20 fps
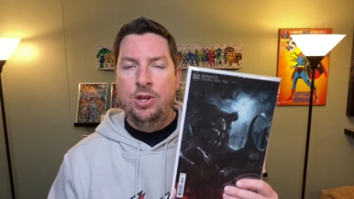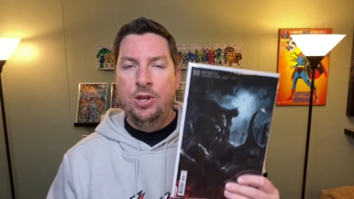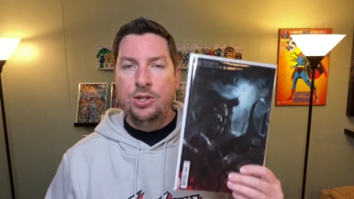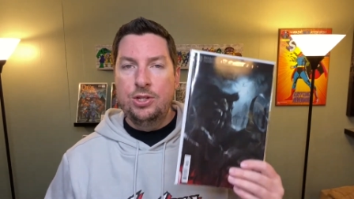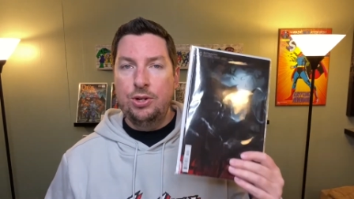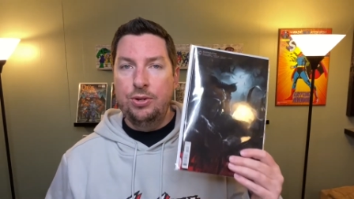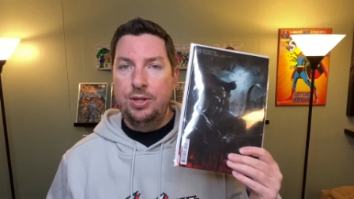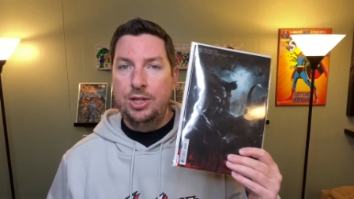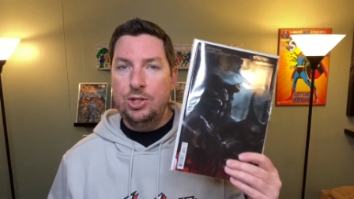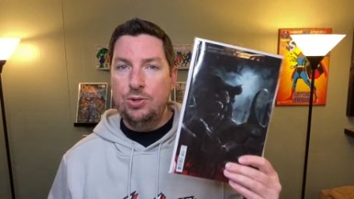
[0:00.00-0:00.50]

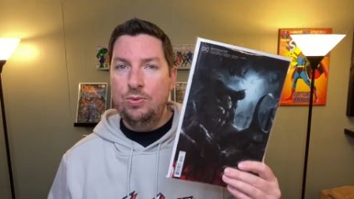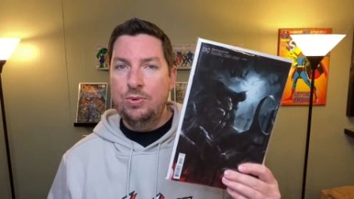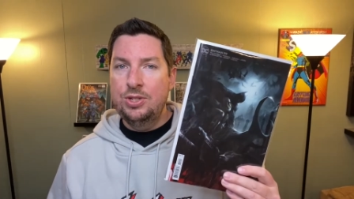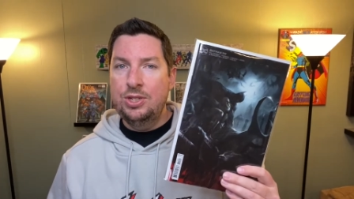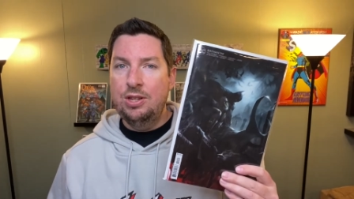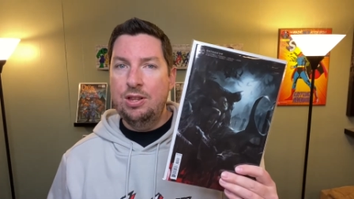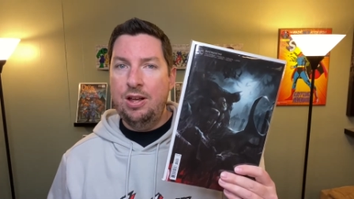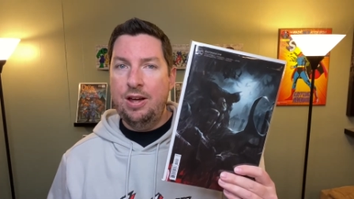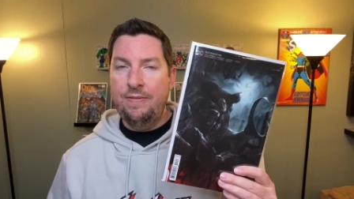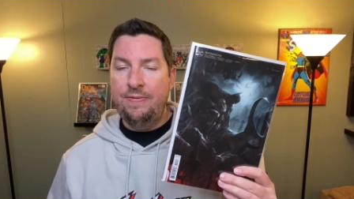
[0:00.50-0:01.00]
So this one was
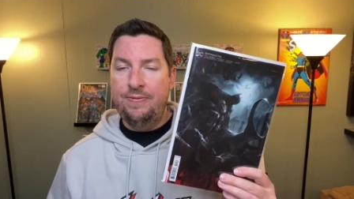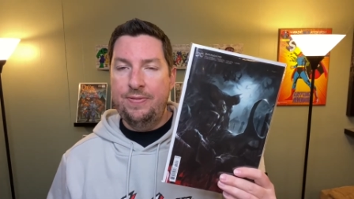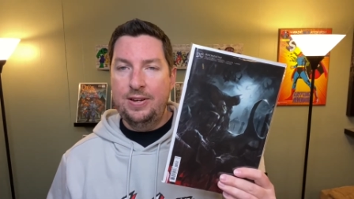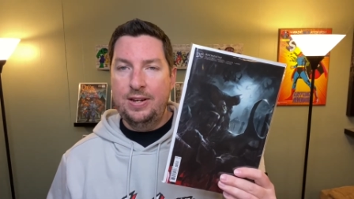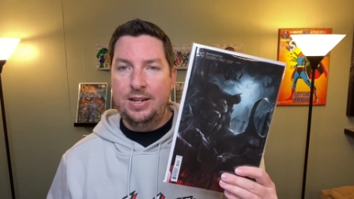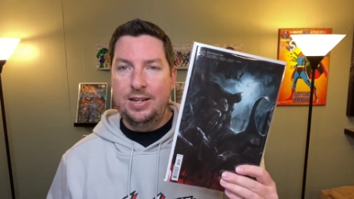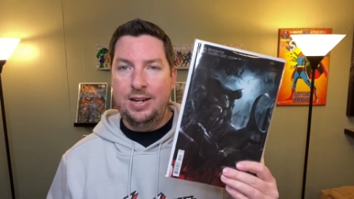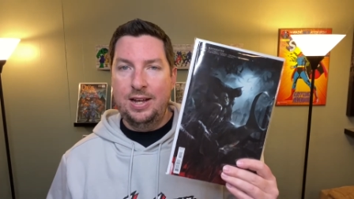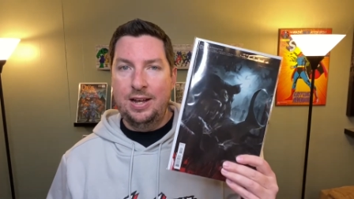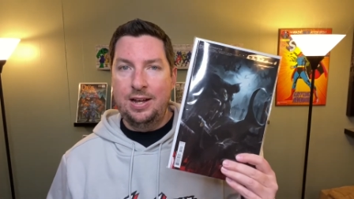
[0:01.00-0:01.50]
a lot of
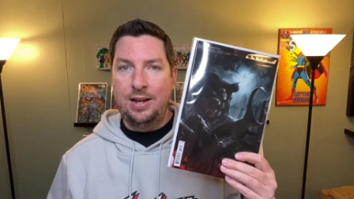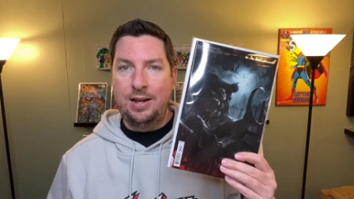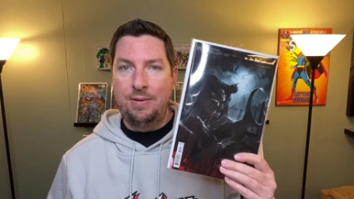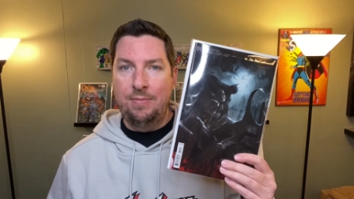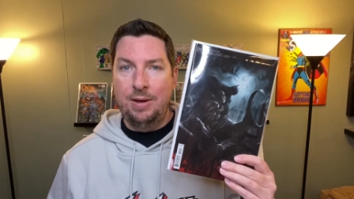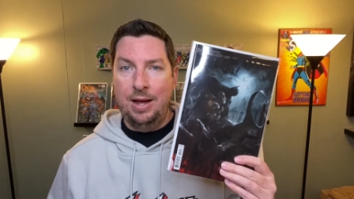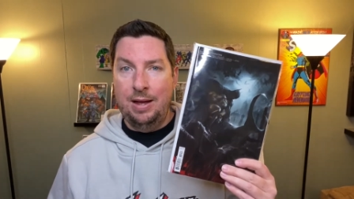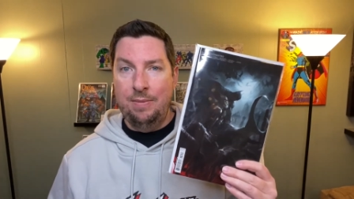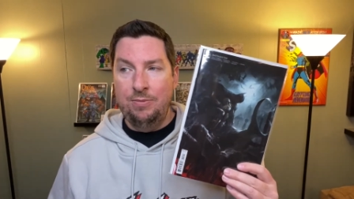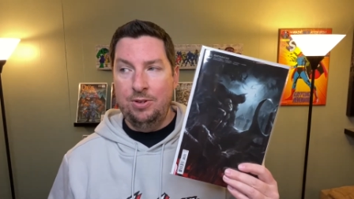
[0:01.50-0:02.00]
fun.
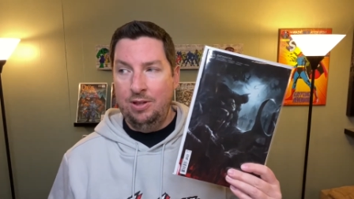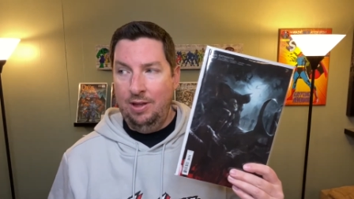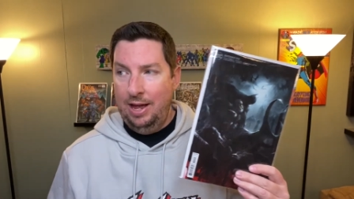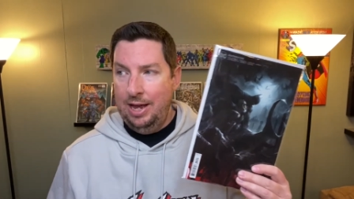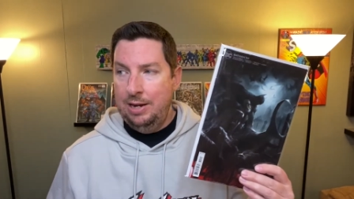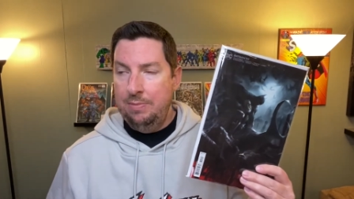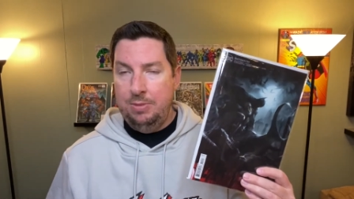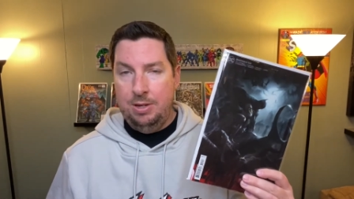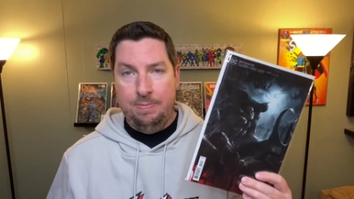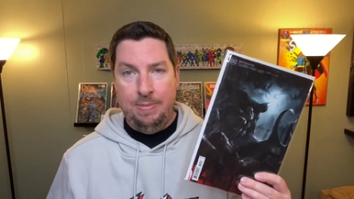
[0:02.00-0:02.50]
I'm
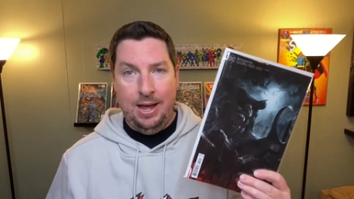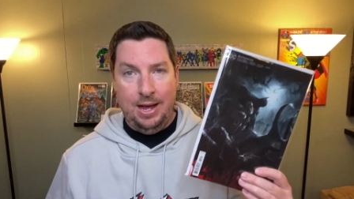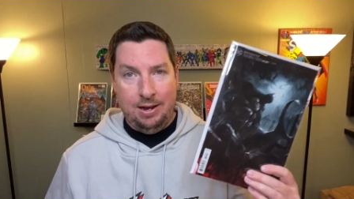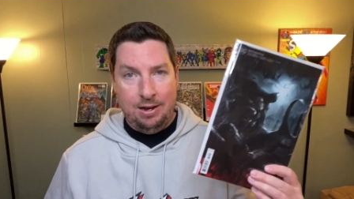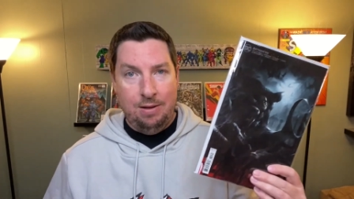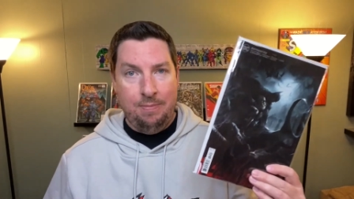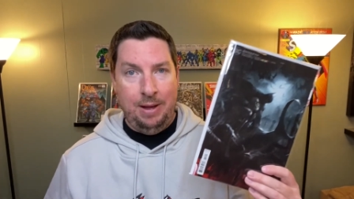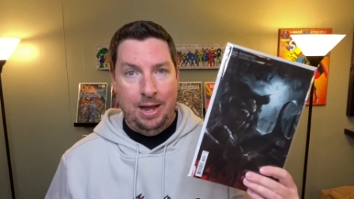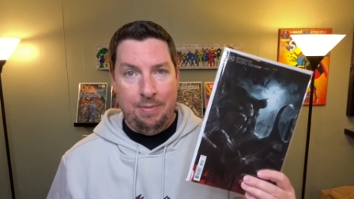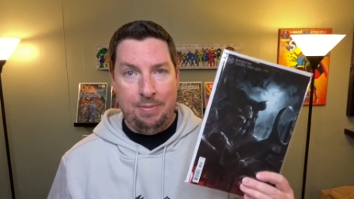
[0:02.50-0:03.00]
glad to be back
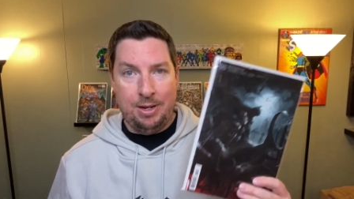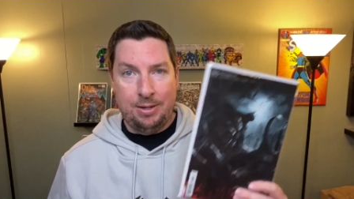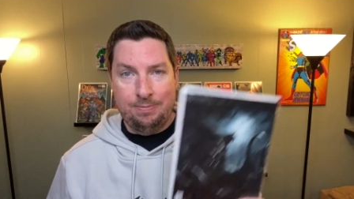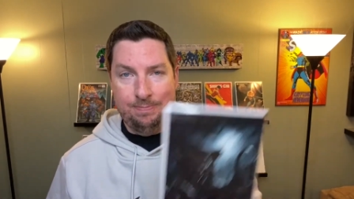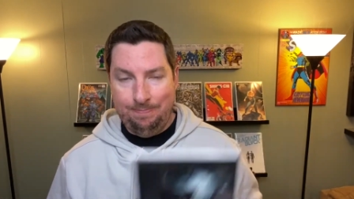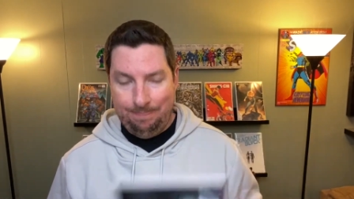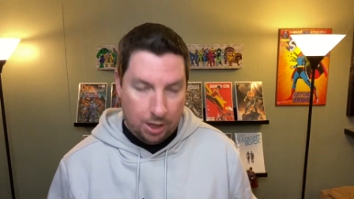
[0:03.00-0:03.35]
on Batman.